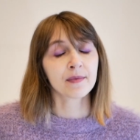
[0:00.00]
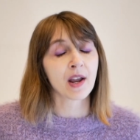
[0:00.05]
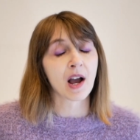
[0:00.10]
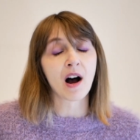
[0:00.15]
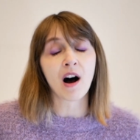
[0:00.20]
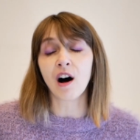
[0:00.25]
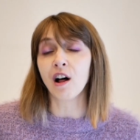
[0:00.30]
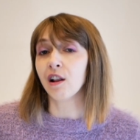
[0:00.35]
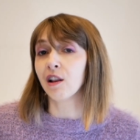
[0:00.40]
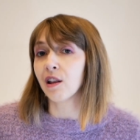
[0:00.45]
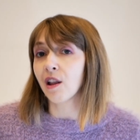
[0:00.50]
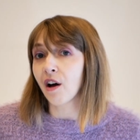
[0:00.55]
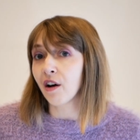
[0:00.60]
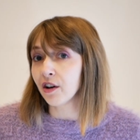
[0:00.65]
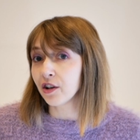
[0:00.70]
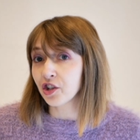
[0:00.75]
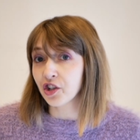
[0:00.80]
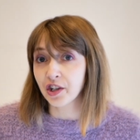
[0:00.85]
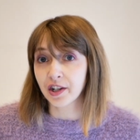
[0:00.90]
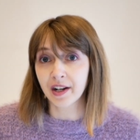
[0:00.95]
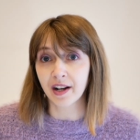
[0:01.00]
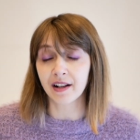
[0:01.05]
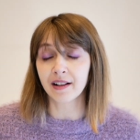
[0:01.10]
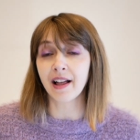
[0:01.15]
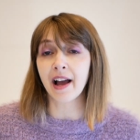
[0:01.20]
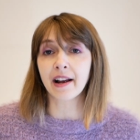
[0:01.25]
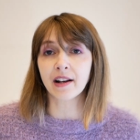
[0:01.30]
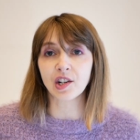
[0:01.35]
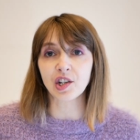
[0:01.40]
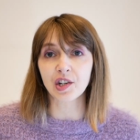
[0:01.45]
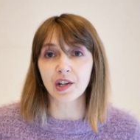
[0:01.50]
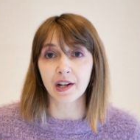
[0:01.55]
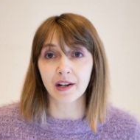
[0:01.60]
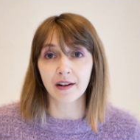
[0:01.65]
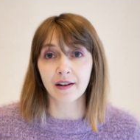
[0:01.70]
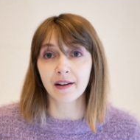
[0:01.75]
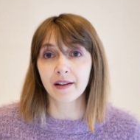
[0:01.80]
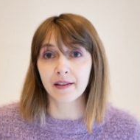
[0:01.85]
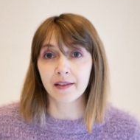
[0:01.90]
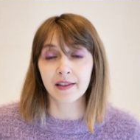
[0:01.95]
A large
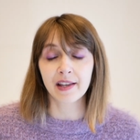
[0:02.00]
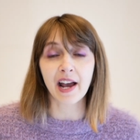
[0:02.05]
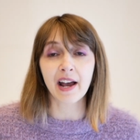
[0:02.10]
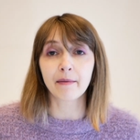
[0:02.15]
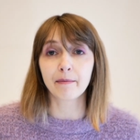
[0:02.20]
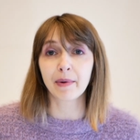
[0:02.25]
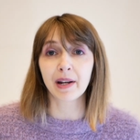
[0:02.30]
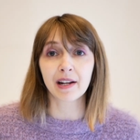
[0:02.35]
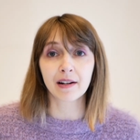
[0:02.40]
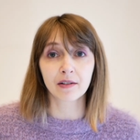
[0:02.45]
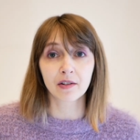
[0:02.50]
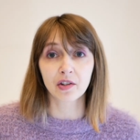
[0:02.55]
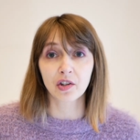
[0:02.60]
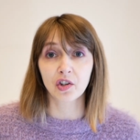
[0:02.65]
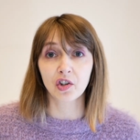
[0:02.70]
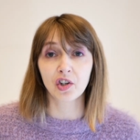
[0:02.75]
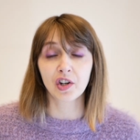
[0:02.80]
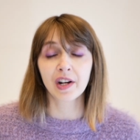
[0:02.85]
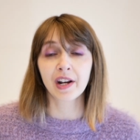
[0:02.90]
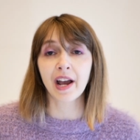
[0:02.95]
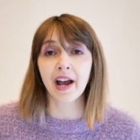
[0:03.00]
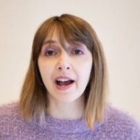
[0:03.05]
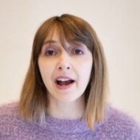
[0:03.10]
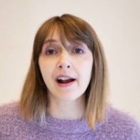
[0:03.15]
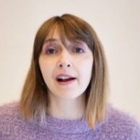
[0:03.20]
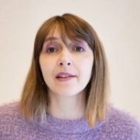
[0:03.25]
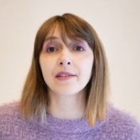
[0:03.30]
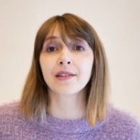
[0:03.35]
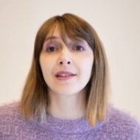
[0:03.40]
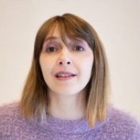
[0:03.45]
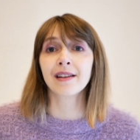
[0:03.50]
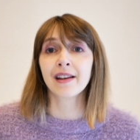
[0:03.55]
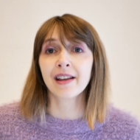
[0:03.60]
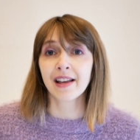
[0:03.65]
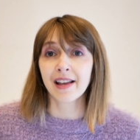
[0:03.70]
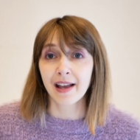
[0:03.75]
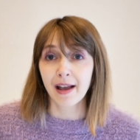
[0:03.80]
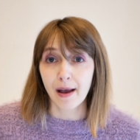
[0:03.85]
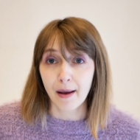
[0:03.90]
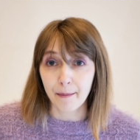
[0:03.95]
collection. That means she has
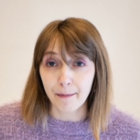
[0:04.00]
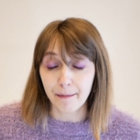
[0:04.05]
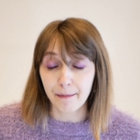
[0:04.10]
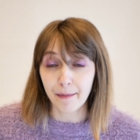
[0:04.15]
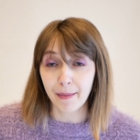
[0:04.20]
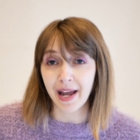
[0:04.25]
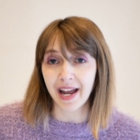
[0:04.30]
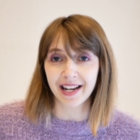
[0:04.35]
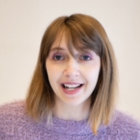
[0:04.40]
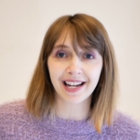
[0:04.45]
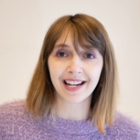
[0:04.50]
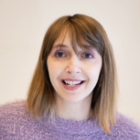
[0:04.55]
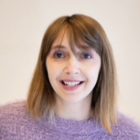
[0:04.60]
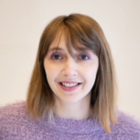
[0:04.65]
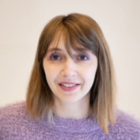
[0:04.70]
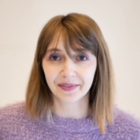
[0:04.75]
many.